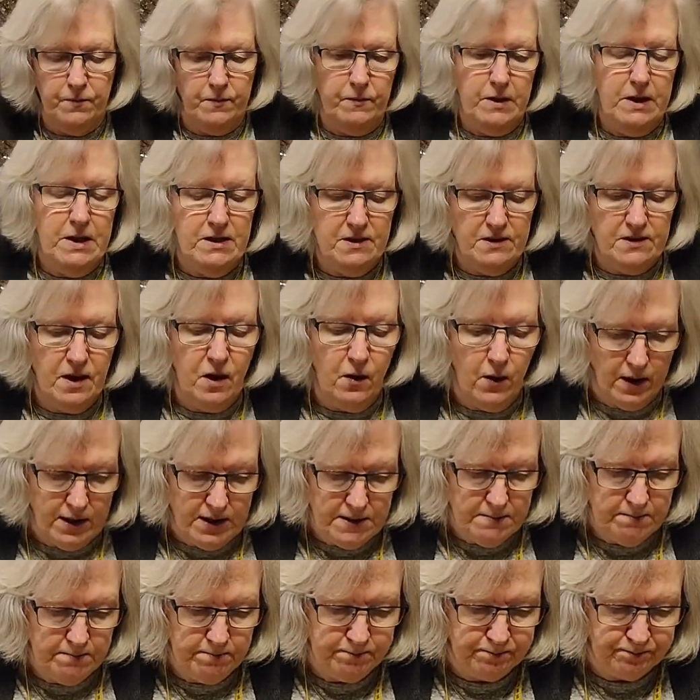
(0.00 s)
inside.
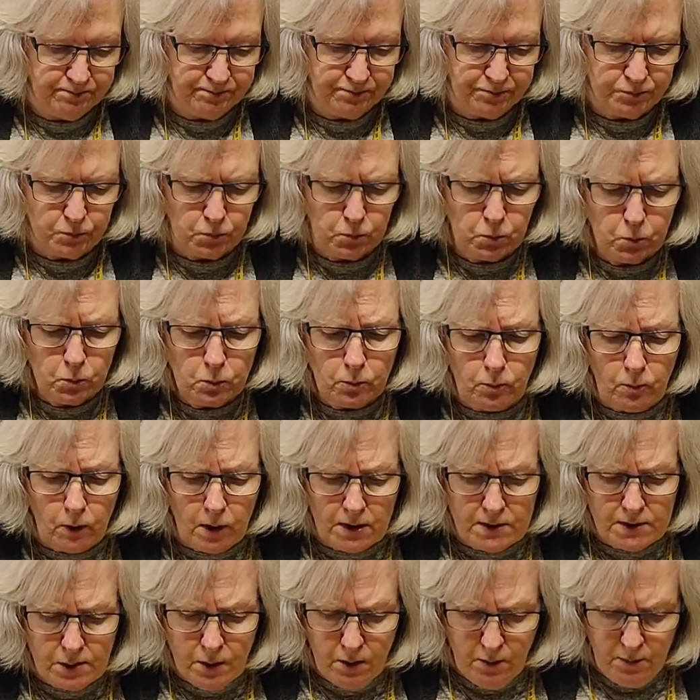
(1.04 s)

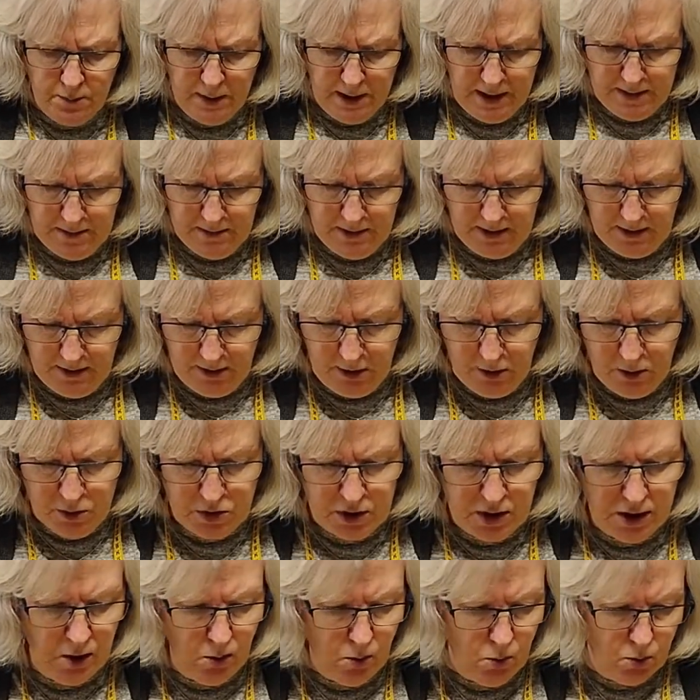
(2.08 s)
So I've now used
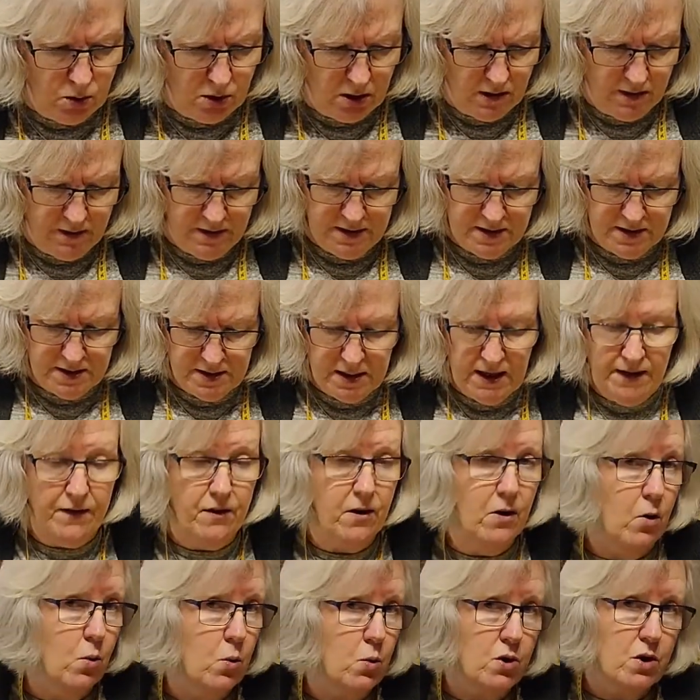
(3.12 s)
this is another
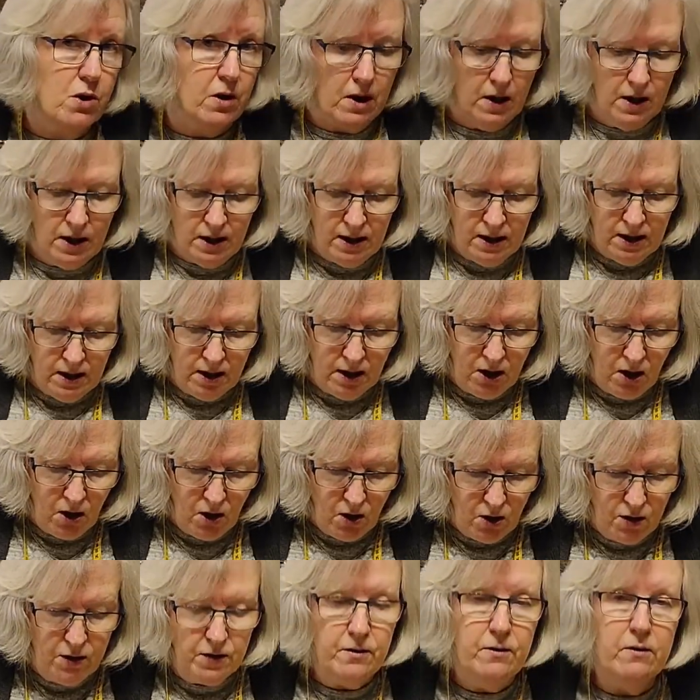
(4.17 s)
old
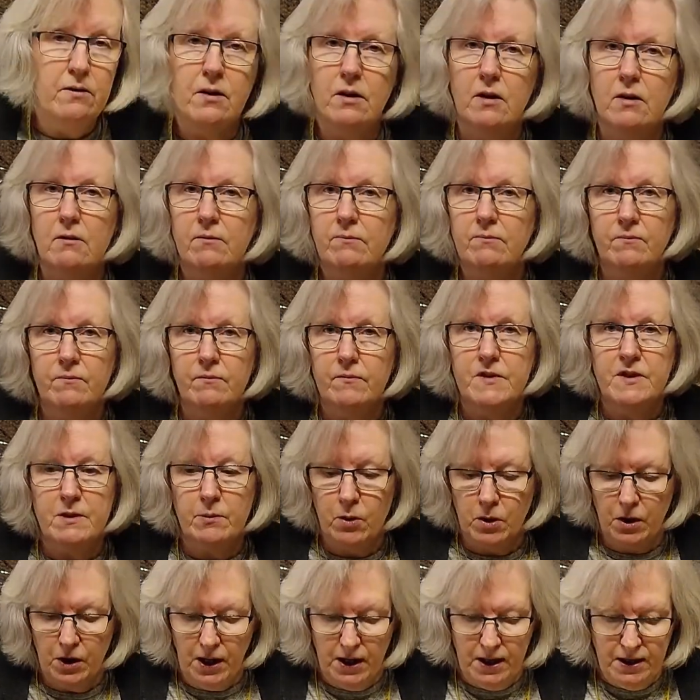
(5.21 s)
curtain that
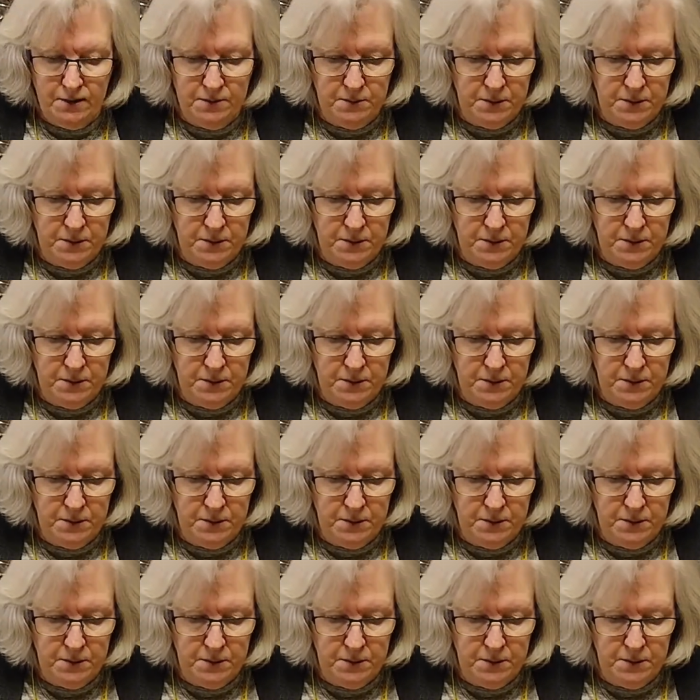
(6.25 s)
someone gave